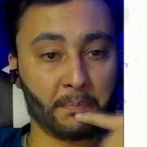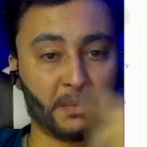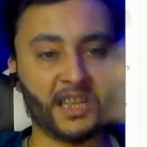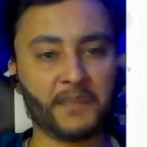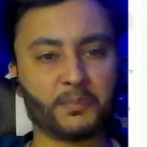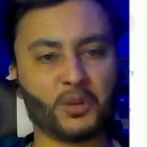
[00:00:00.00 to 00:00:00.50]

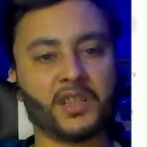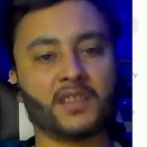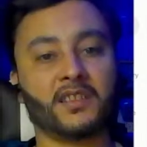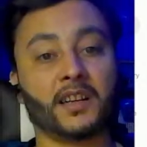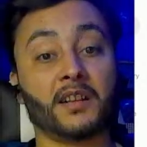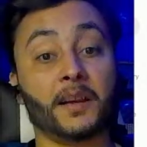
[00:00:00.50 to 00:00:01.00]
Building
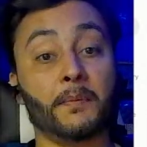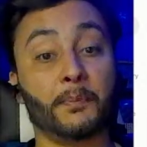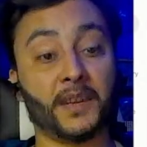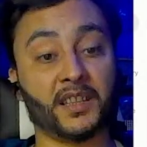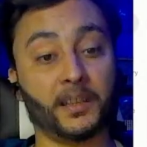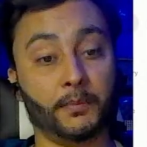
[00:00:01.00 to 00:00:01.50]
projects that
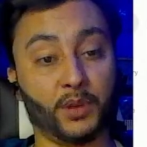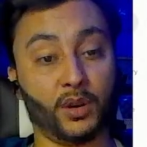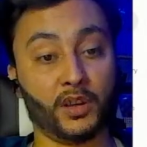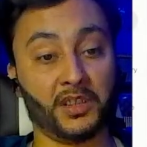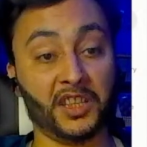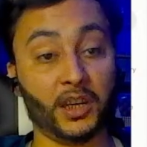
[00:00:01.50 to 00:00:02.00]
impress
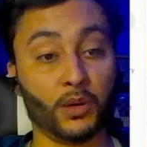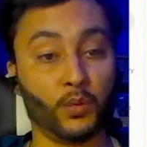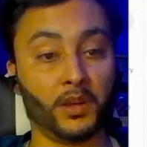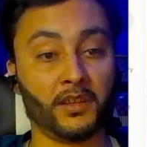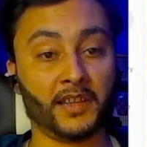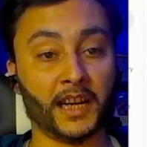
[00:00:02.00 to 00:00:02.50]
employees. Year
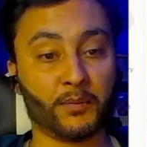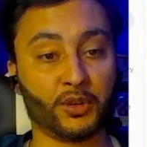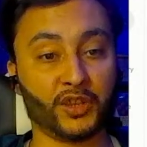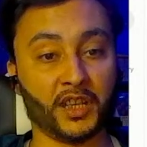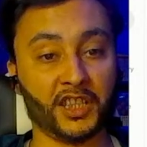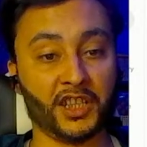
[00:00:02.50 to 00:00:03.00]
one, that
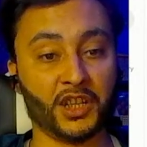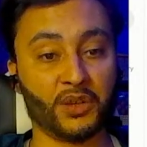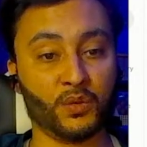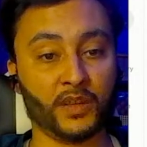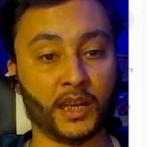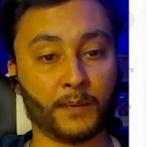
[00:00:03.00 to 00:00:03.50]
project. Year
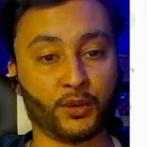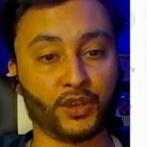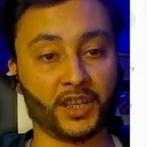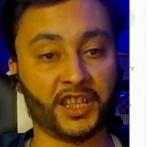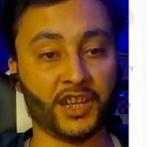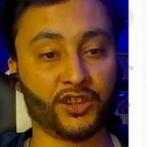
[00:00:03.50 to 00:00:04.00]
two, that
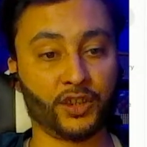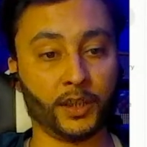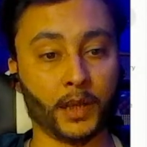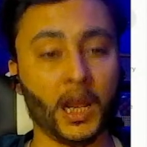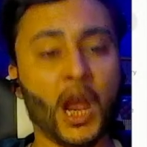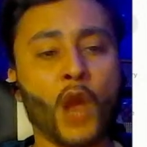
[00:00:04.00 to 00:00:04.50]
project. Year three,
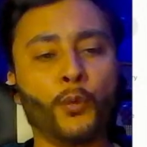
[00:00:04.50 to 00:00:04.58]
that.